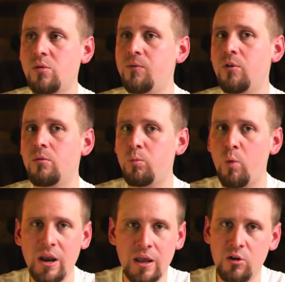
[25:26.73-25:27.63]
So if you're
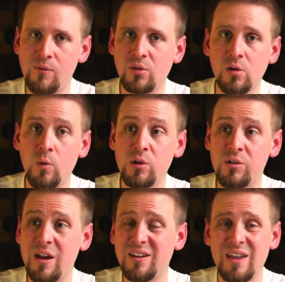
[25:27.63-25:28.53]
waiting, you have a slow
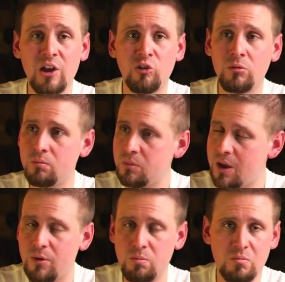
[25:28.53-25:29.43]
internet connection,
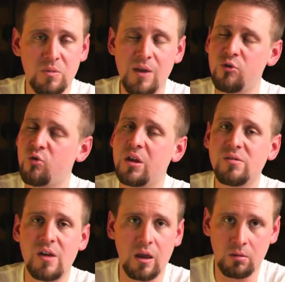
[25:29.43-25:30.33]
give it, give it 20
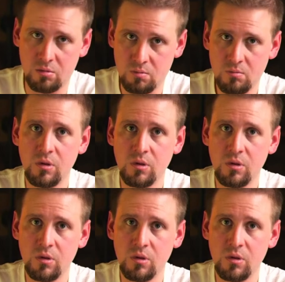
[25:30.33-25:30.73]
seconds.